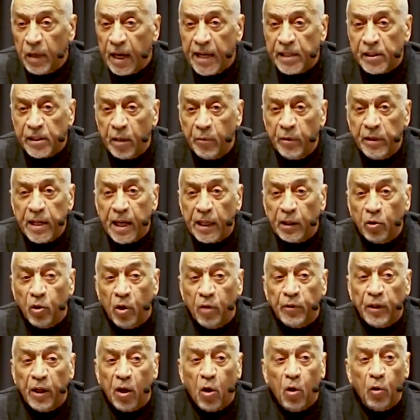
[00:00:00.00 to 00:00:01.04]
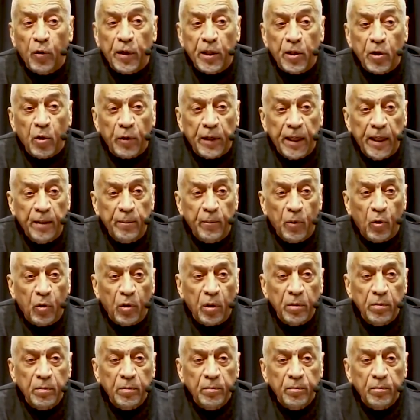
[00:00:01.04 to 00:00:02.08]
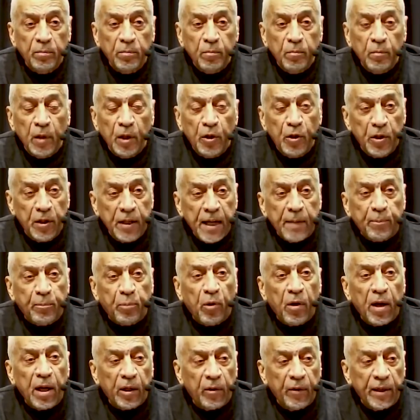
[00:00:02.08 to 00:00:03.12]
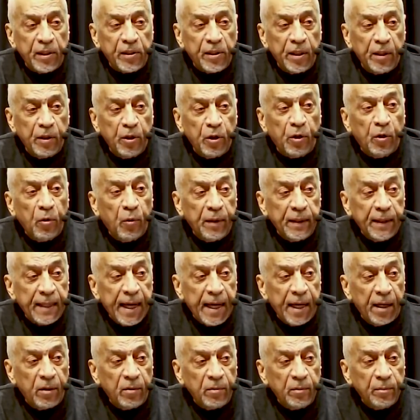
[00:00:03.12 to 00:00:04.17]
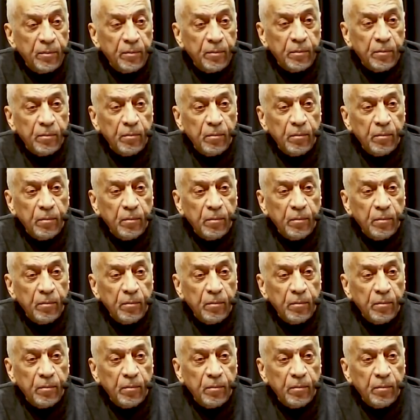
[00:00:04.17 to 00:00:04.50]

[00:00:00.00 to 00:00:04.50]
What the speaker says: And say, we're not going for the okie doke anymore. You're not progressing, you're going down.